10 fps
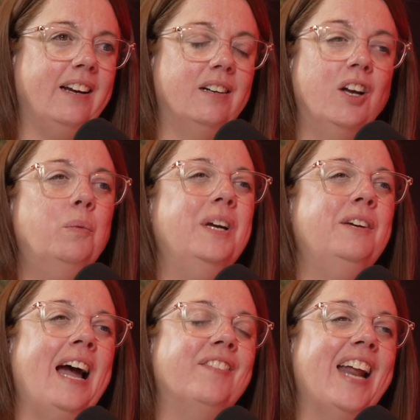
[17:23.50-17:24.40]
Right. We
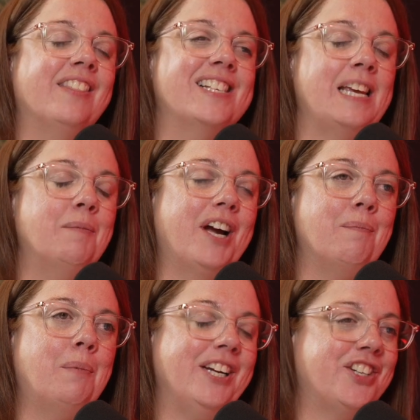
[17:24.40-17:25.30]
haven't had the same kind of
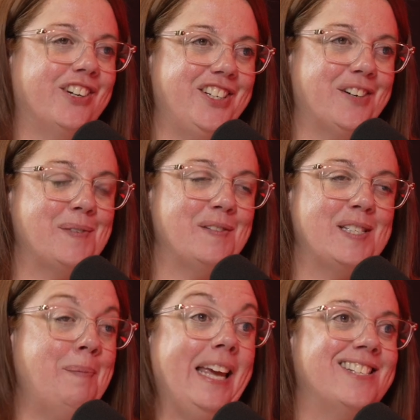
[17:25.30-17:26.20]
pressure in terms of
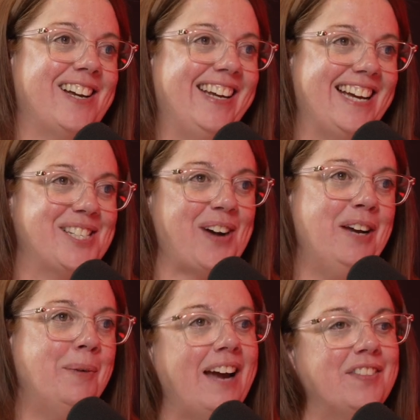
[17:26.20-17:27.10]
space, I guess, right?
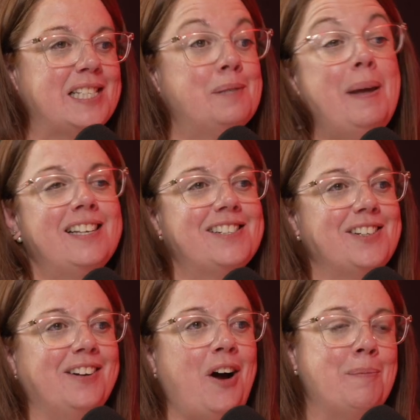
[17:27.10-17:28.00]
We have the space
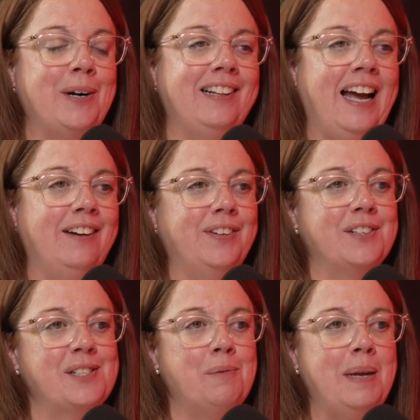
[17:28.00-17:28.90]
to operate landfills,
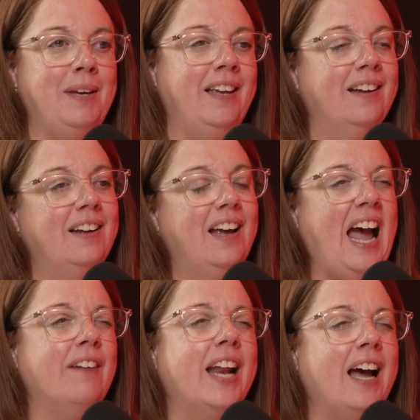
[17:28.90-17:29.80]
so maybe
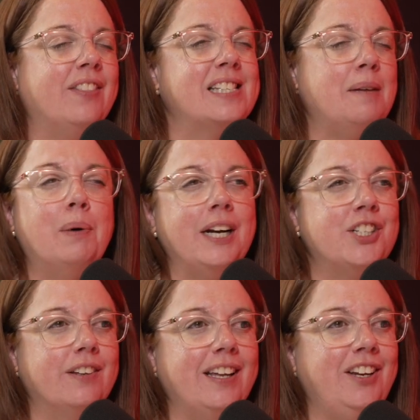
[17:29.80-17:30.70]
haven't had the same
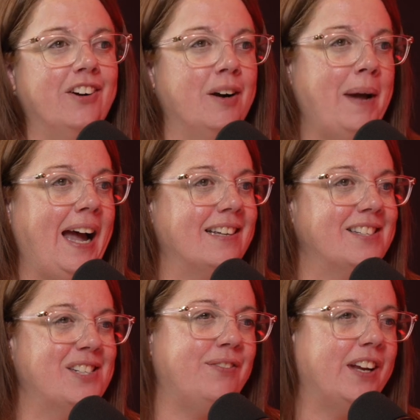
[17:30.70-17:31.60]
pressure that Europe
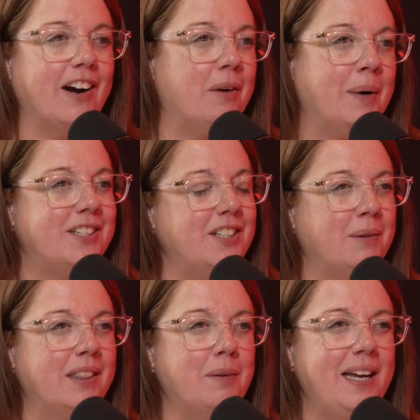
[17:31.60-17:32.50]
has to figure out what to do
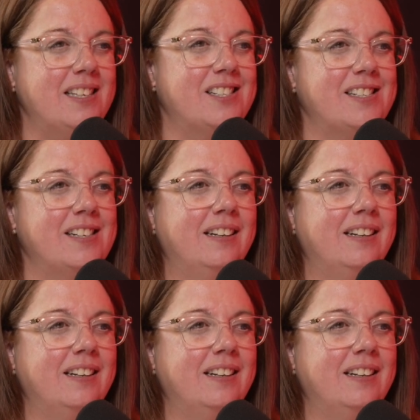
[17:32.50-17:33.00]
with the waste.